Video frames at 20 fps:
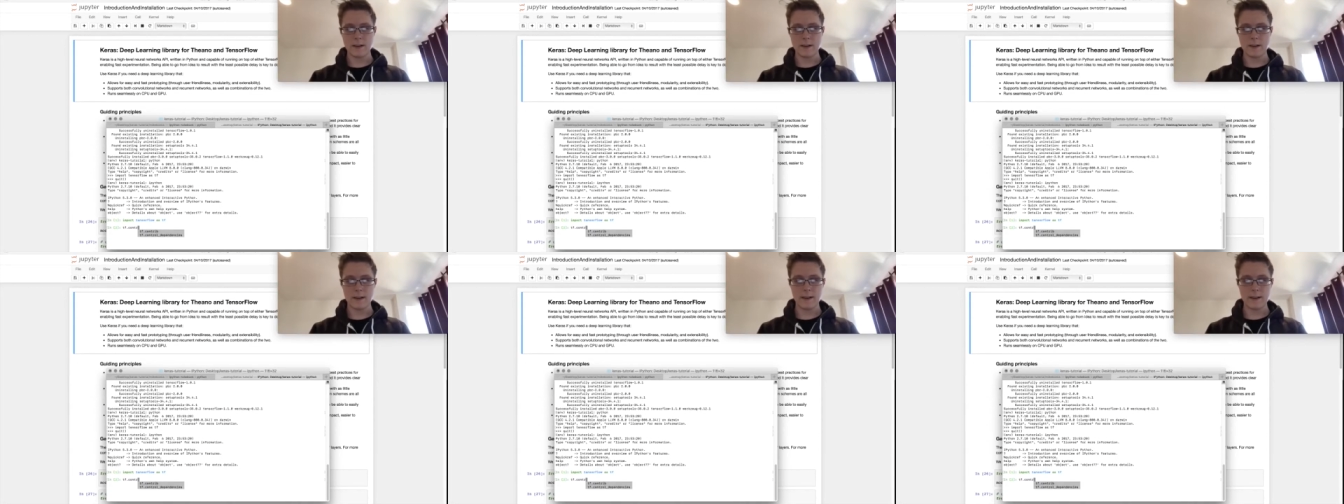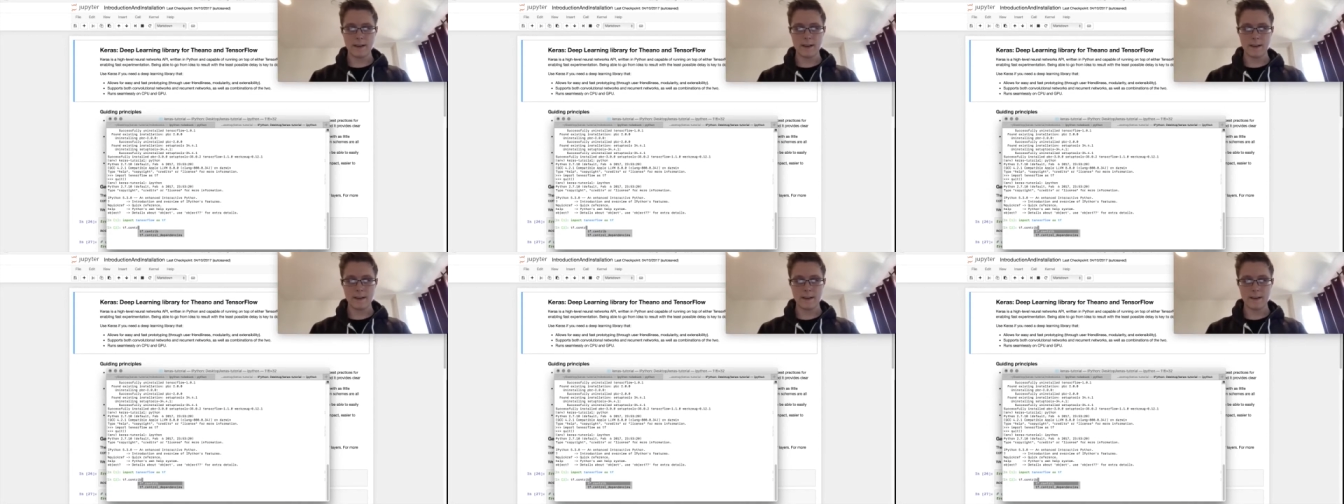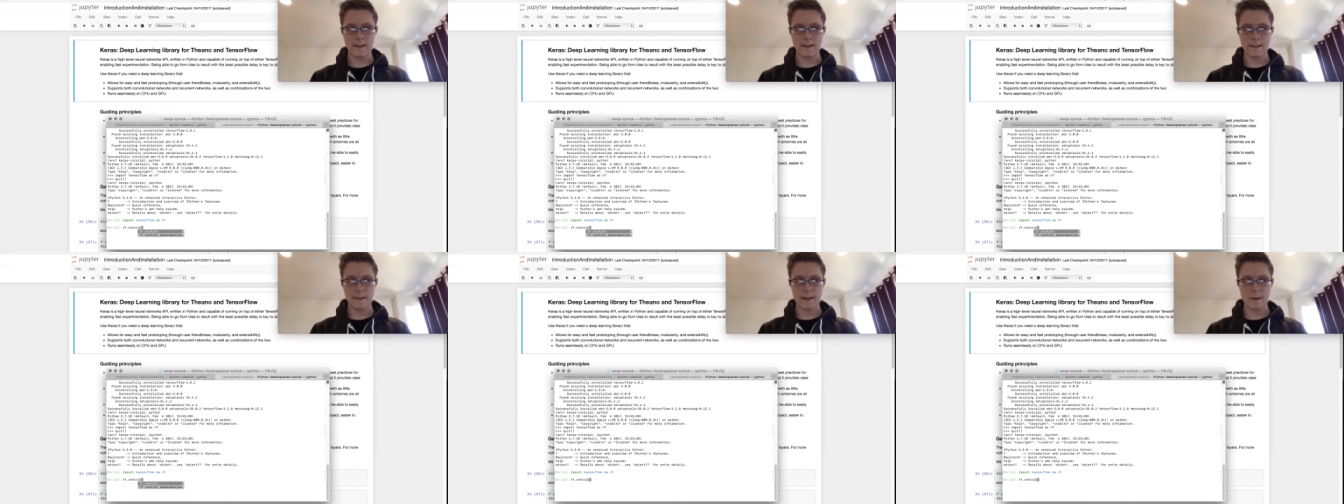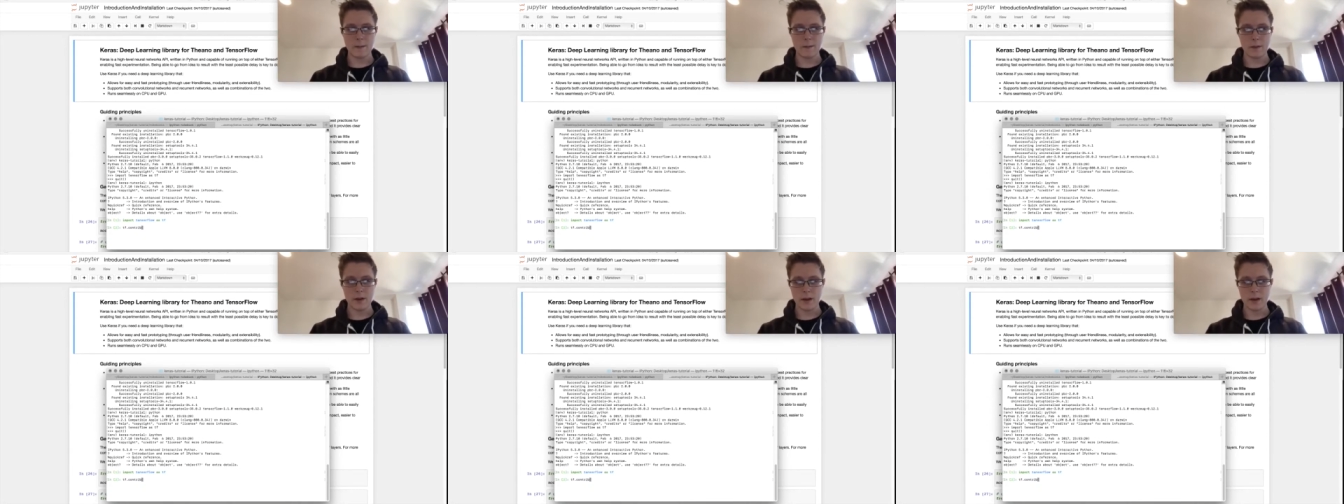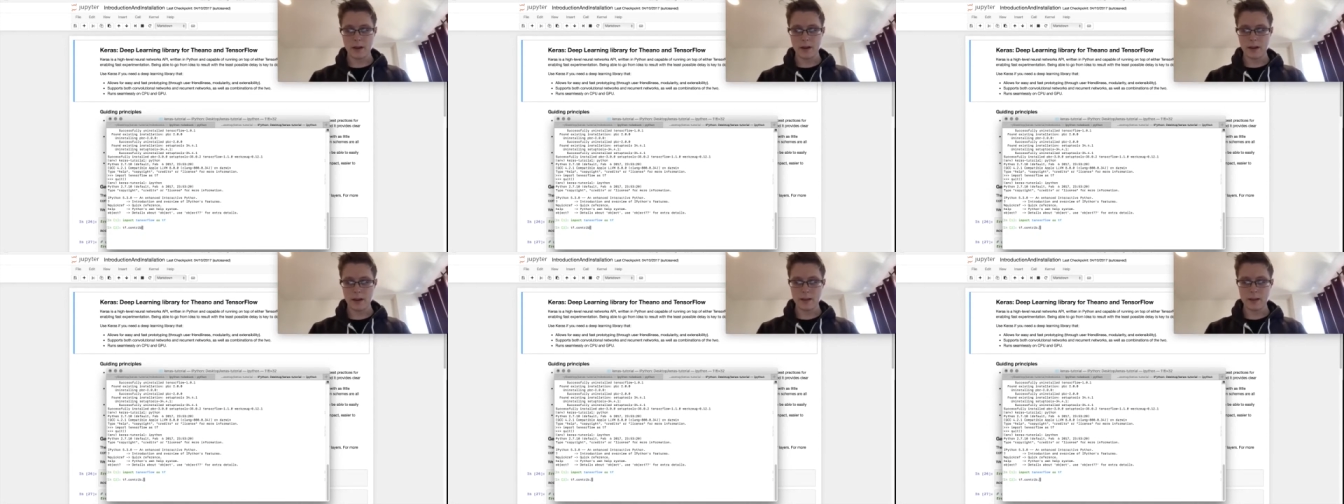Uh, yeah.
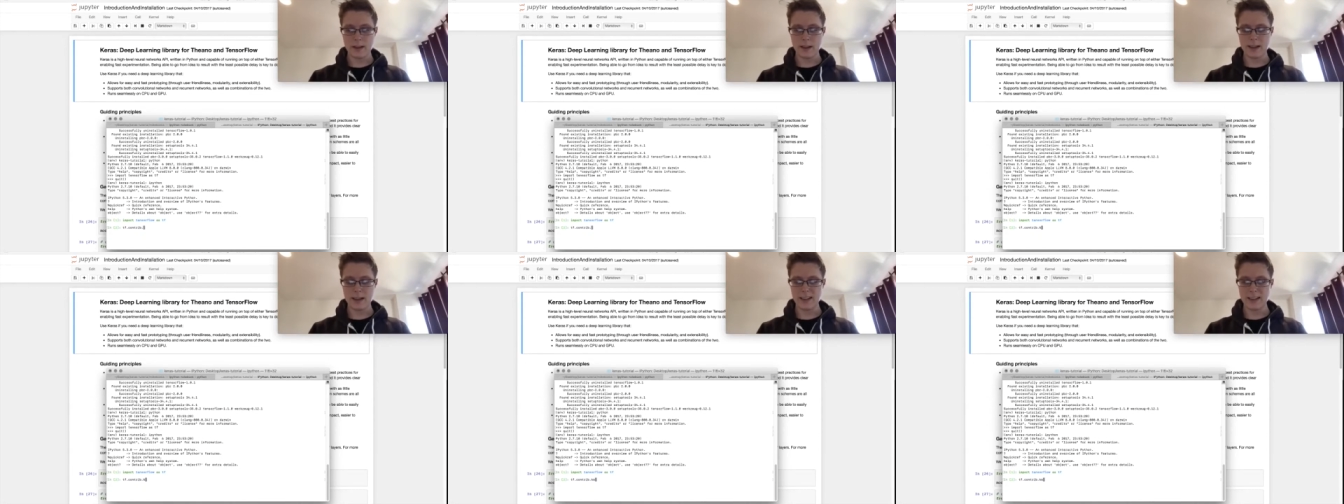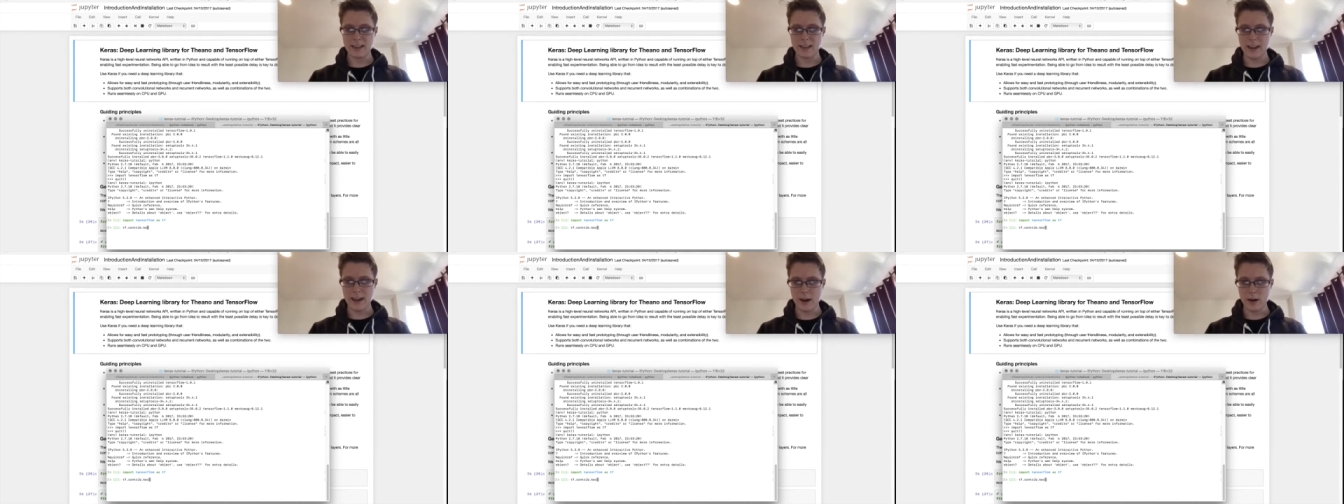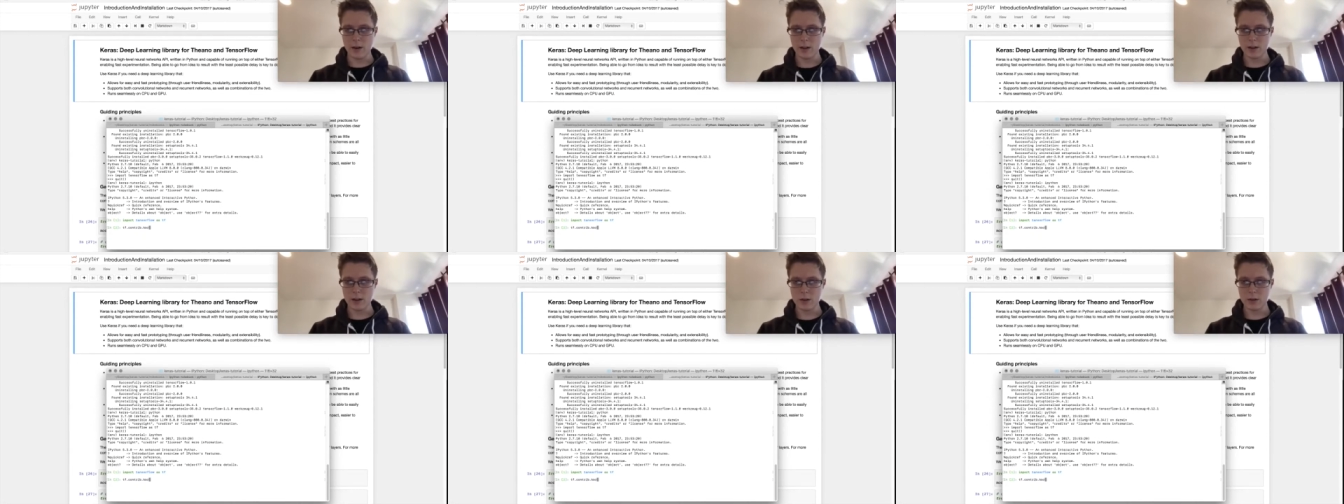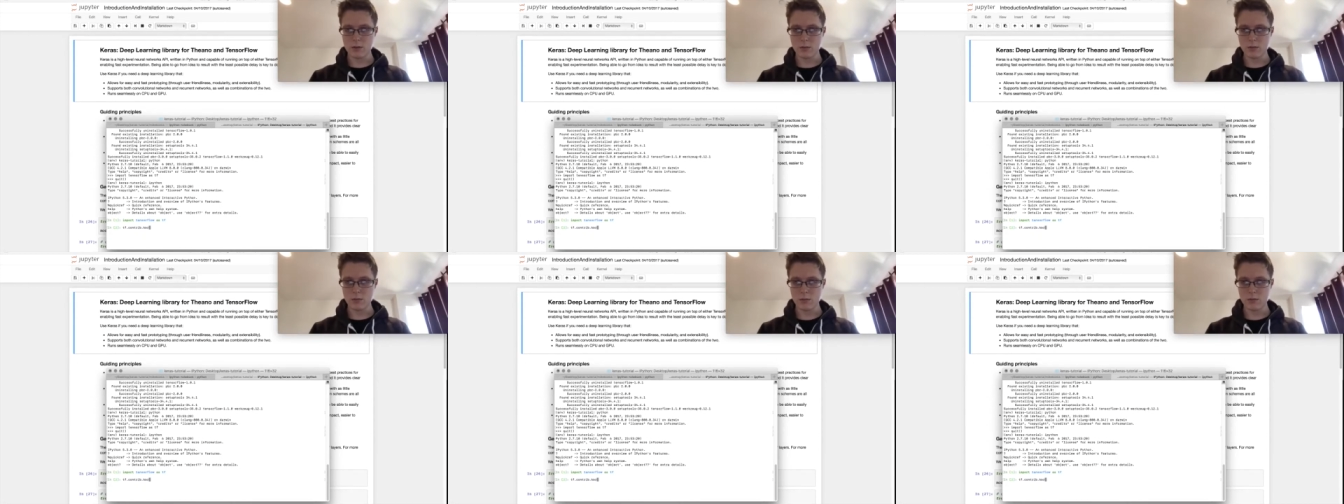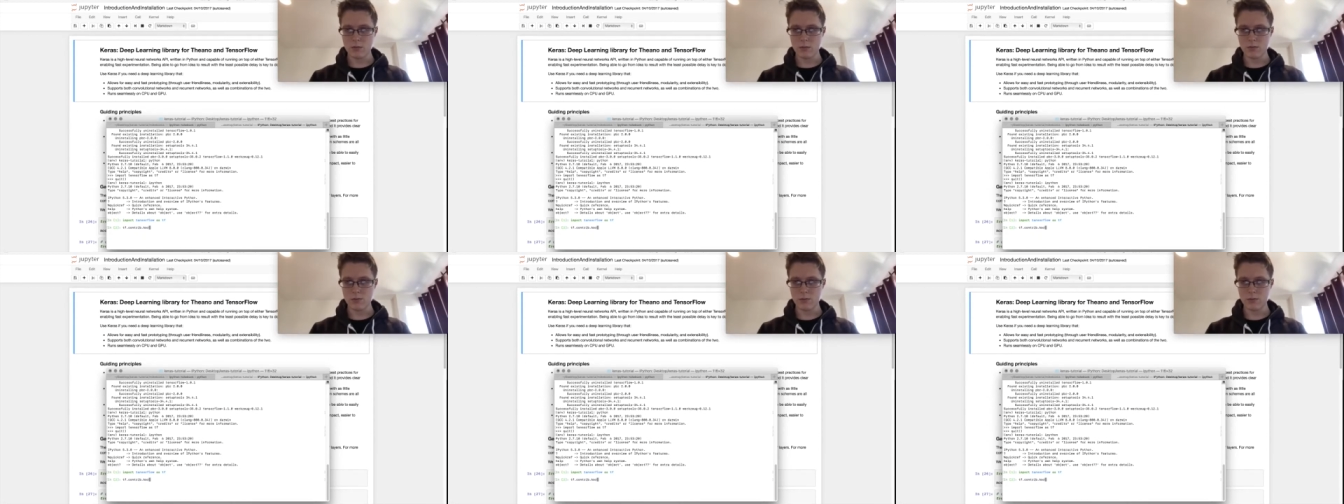Dot Keras.
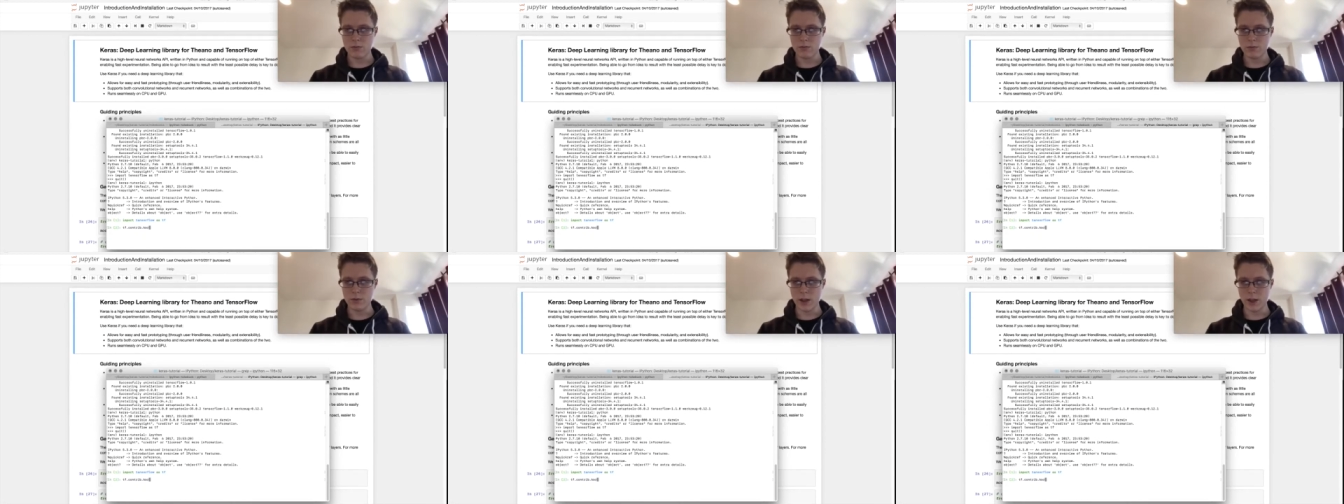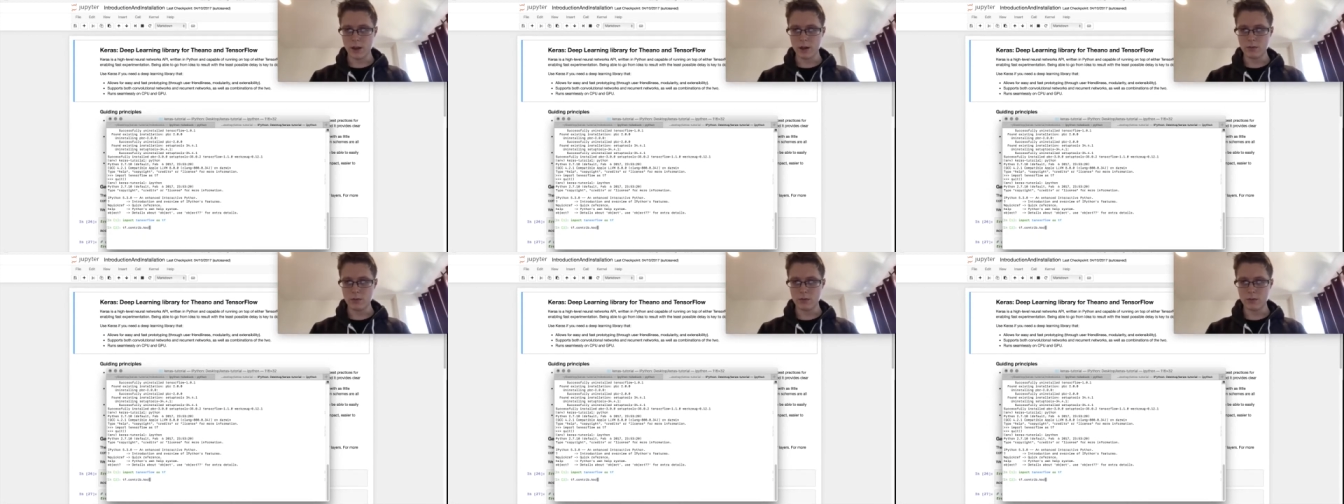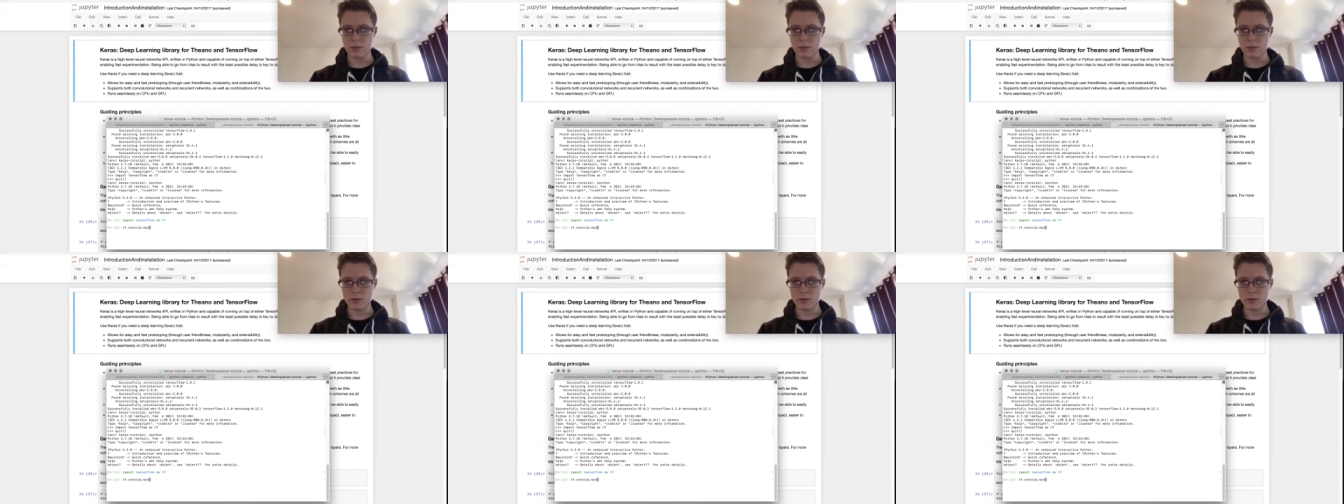No.